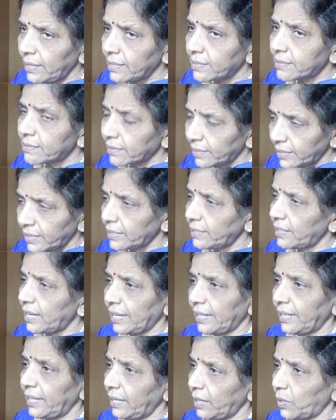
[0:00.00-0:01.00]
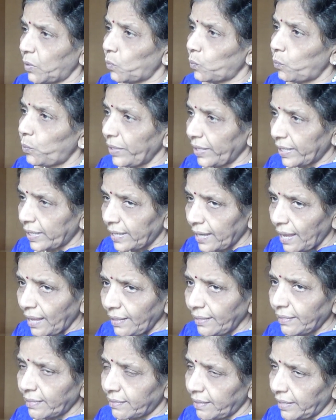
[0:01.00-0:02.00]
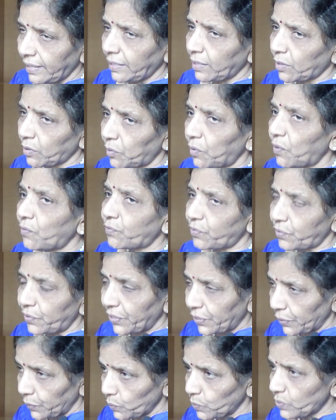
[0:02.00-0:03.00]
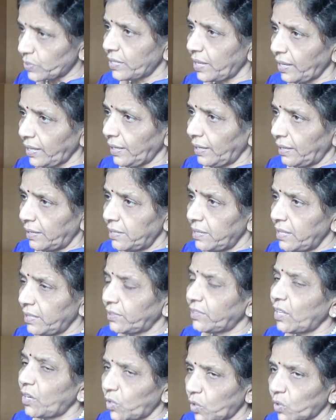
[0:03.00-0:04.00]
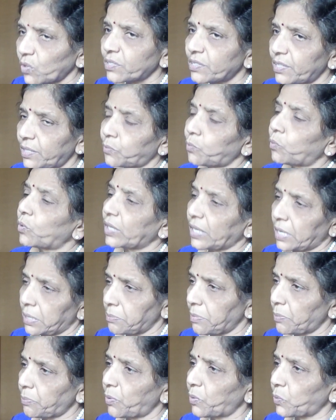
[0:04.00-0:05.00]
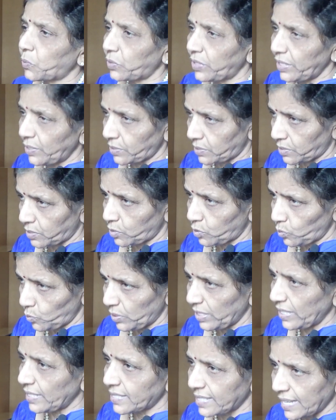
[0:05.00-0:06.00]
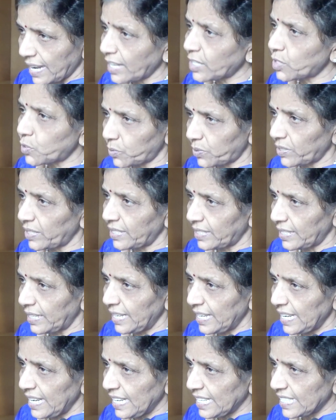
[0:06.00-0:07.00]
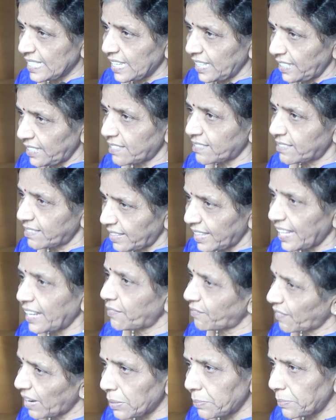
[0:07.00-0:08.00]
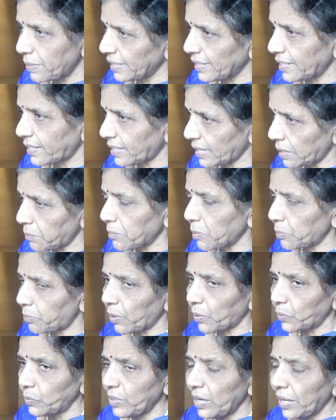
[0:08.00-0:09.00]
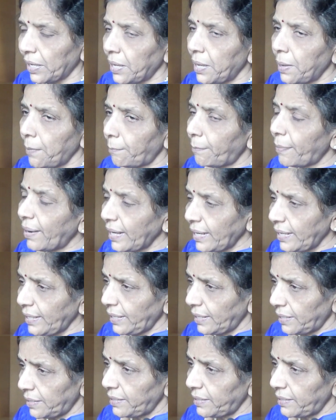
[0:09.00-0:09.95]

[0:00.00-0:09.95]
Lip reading: certainly we can think of reducing the loss that would come about these through these natural changes in the environment that come about by